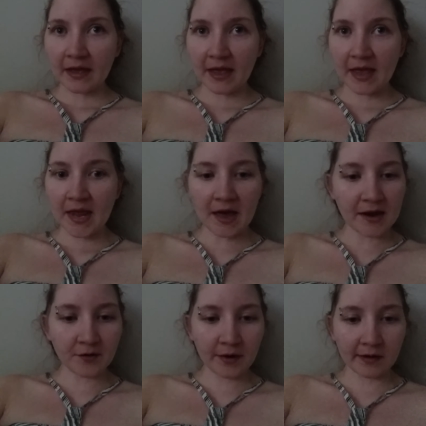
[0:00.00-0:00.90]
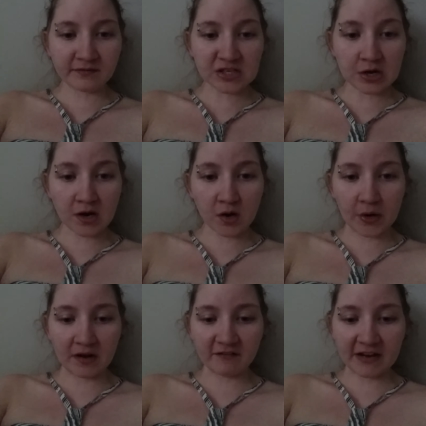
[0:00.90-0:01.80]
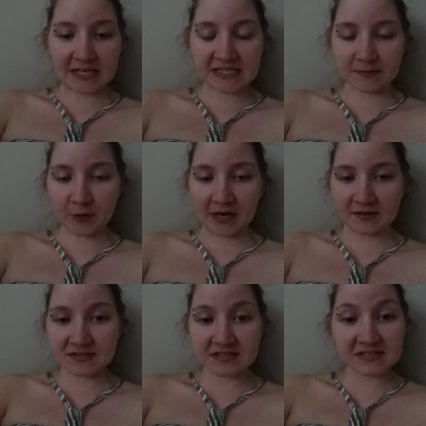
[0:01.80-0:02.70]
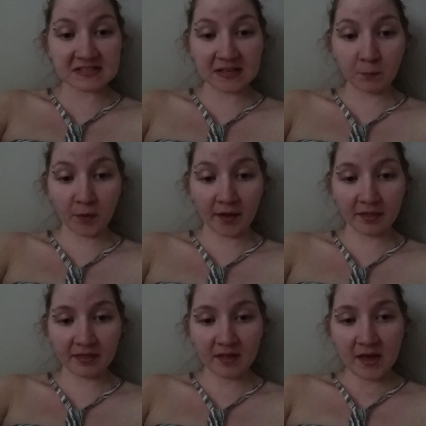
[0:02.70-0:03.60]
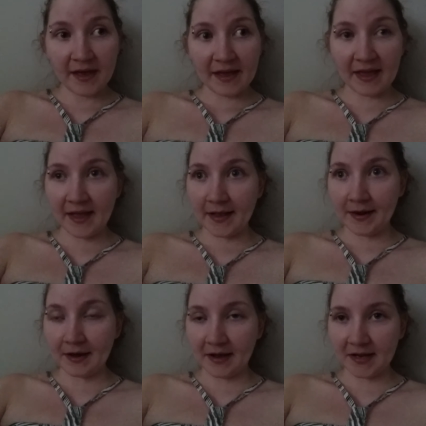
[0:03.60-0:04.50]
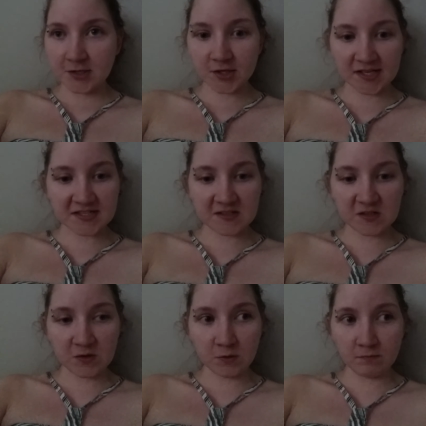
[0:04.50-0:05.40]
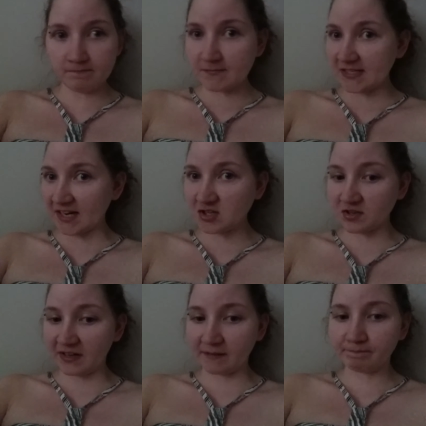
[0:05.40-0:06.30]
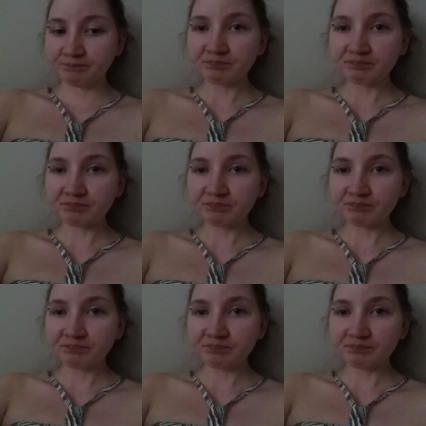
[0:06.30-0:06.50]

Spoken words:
And I don't have to go and find someone else to sleep with. And I trust you sexually.